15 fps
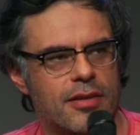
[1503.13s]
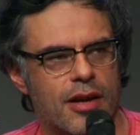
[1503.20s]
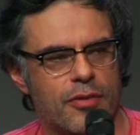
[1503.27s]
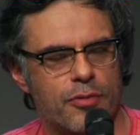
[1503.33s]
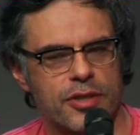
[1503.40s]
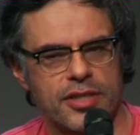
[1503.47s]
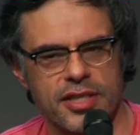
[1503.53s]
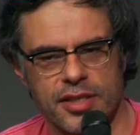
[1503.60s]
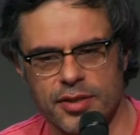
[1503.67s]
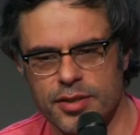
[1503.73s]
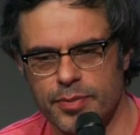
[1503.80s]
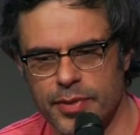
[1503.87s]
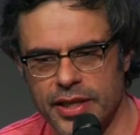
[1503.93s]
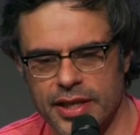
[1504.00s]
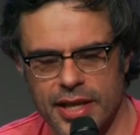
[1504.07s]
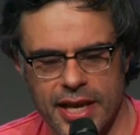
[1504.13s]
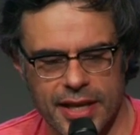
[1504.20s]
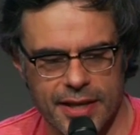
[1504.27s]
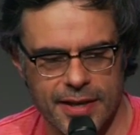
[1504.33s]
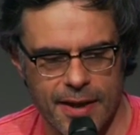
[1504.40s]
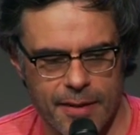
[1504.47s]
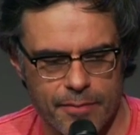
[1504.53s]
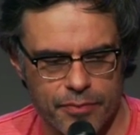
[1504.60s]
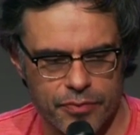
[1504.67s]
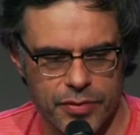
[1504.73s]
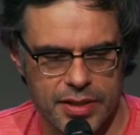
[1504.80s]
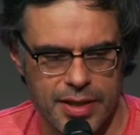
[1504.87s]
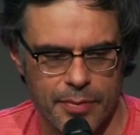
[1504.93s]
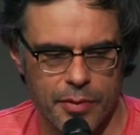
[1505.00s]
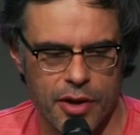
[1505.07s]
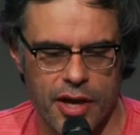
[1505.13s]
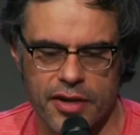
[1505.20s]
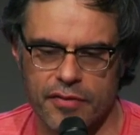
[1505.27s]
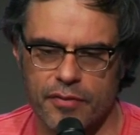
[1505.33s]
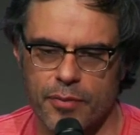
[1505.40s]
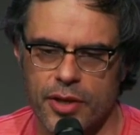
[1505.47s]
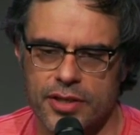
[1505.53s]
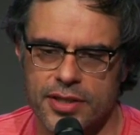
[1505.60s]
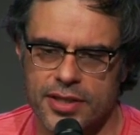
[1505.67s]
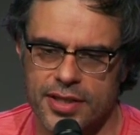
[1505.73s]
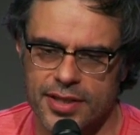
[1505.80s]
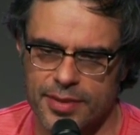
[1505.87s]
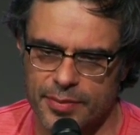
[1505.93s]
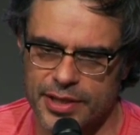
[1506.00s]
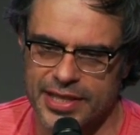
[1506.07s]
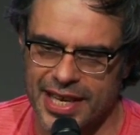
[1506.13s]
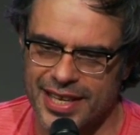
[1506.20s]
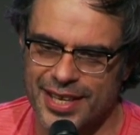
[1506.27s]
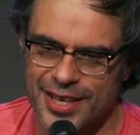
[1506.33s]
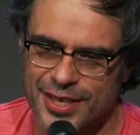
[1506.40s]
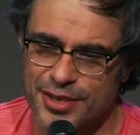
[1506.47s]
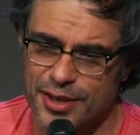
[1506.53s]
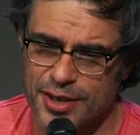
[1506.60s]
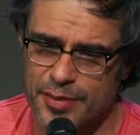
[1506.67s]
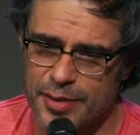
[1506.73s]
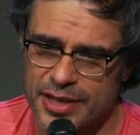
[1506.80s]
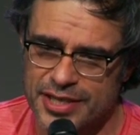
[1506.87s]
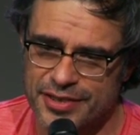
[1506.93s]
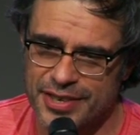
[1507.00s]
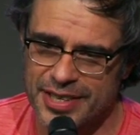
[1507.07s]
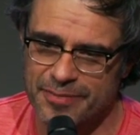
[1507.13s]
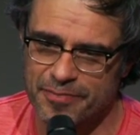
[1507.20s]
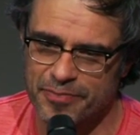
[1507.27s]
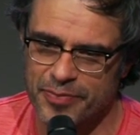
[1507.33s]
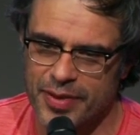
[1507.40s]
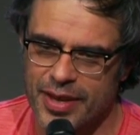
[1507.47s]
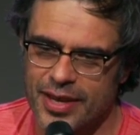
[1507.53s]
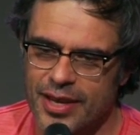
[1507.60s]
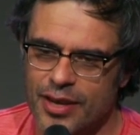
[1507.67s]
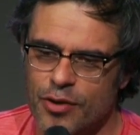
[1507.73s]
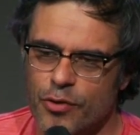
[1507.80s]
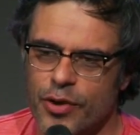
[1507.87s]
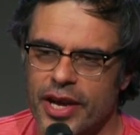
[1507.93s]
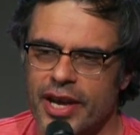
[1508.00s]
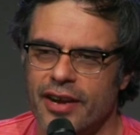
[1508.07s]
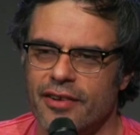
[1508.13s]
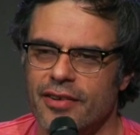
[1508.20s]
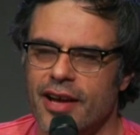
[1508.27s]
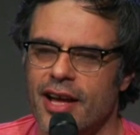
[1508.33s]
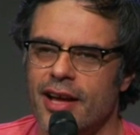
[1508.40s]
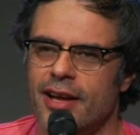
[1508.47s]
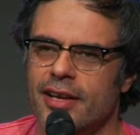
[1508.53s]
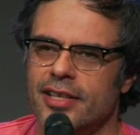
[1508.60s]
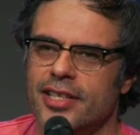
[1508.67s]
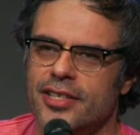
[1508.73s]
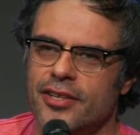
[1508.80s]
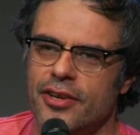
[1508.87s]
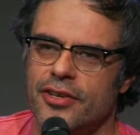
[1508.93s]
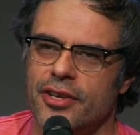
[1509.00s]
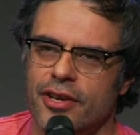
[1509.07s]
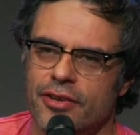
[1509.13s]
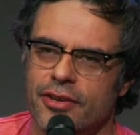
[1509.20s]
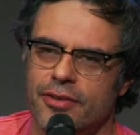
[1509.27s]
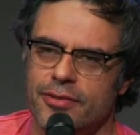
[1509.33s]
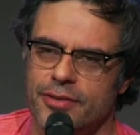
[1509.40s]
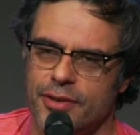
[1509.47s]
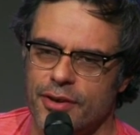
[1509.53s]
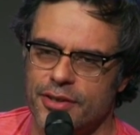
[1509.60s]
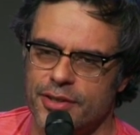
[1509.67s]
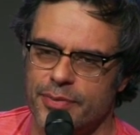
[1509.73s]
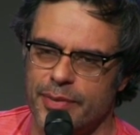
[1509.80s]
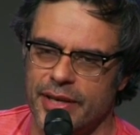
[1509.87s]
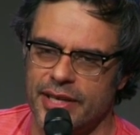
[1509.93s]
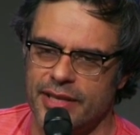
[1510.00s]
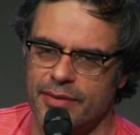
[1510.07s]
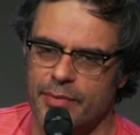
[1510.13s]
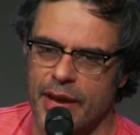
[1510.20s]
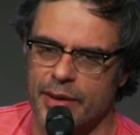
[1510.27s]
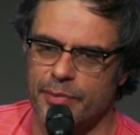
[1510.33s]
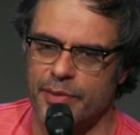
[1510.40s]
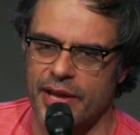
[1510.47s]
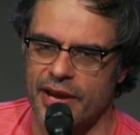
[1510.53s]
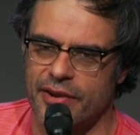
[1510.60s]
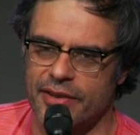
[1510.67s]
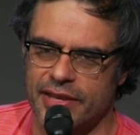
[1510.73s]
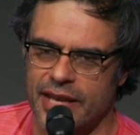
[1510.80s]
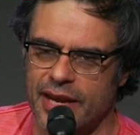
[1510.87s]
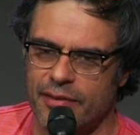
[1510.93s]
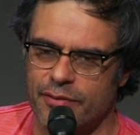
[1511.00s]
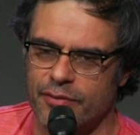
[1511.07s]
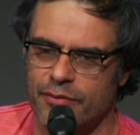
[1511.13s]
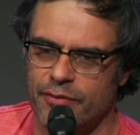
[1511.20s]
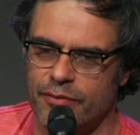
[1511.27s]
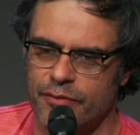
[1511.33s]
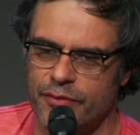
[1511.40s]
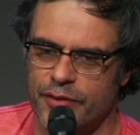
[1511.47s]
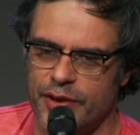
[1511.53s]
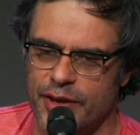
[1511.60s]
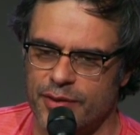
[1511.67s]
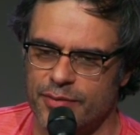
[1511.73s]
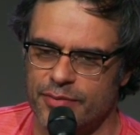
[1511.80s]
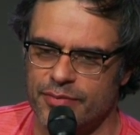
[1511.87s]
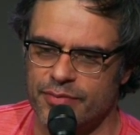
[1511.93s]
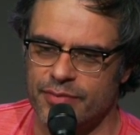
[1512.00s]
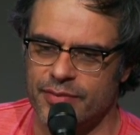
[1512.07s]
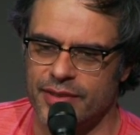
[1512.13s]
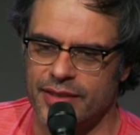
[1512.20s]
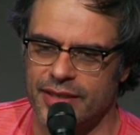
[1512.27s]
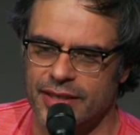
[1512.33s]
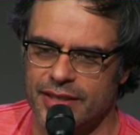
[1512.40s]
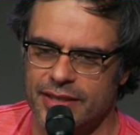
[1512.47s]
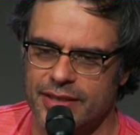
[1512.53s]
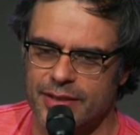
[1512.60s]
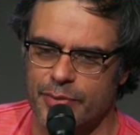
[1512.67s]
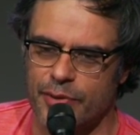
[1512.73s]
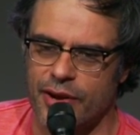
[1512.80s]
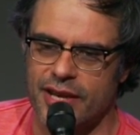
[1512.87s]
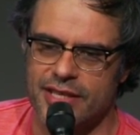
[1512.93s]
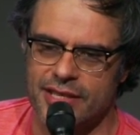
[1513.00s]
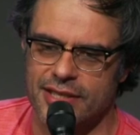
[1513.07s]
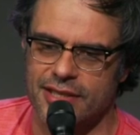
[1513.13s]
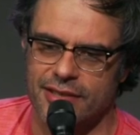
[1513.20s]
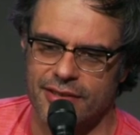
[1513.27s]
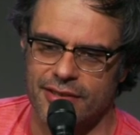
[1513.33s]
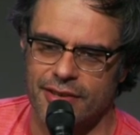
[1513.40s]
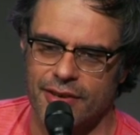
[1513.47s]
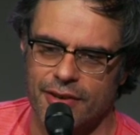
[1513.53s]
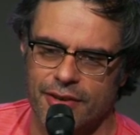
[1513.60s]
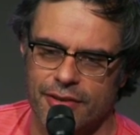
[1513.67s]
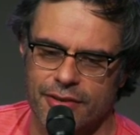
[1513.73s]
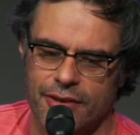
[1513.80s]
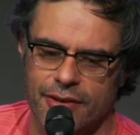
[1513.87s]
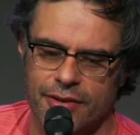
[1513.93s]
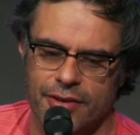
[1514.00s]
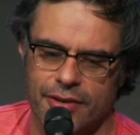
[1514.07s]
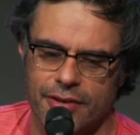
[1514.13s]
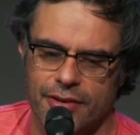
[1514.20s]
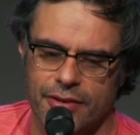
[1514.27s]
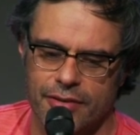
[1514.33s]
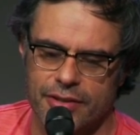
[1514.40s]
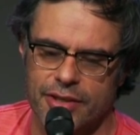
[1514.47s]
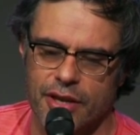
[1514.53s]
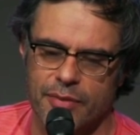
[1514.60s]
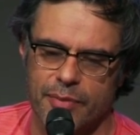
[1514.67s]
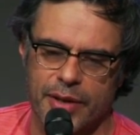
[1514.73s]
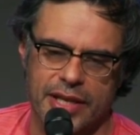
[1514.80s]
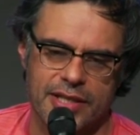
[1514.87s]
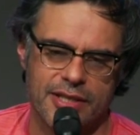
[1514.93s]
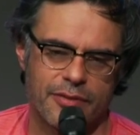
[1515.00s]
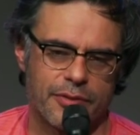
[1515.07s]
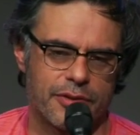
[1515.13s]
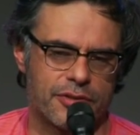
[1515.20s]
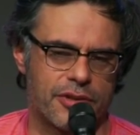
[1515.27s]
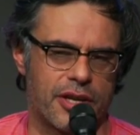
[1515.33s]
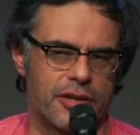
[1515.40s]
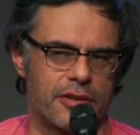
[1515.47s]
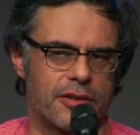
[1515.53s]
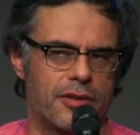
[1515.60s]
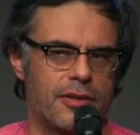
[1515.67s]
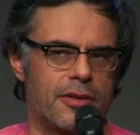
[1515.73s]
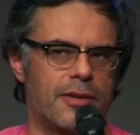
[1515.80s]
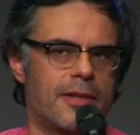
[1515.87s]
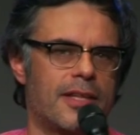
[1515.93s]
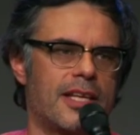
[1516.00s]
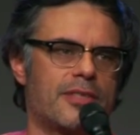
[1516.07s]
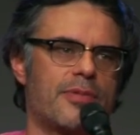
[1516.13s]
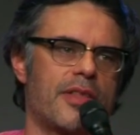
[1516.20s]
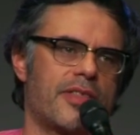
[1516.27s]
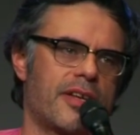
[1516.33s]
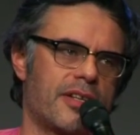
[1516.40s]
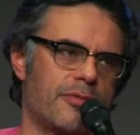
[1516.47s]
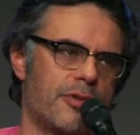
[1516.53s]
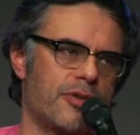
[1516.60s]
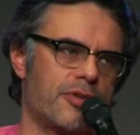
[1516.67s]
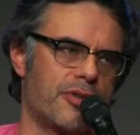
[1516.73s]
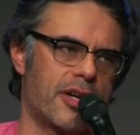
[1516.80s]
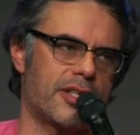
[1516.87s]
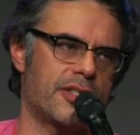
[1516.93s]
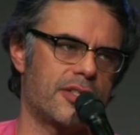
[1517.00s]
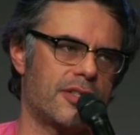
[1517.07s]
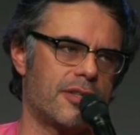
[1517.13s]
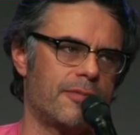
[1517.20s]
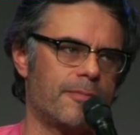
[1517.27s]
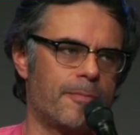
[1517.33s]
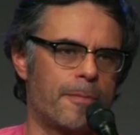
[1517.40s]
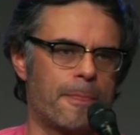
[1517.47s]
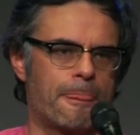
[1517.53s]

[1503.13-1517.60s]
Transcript: I wanted it to be like some kind of monster, the Metallica documentary, where you don't know who's going to be the main player in that film. It surprises you who it's going to be. So we were trying, that's one thing we were trying to do.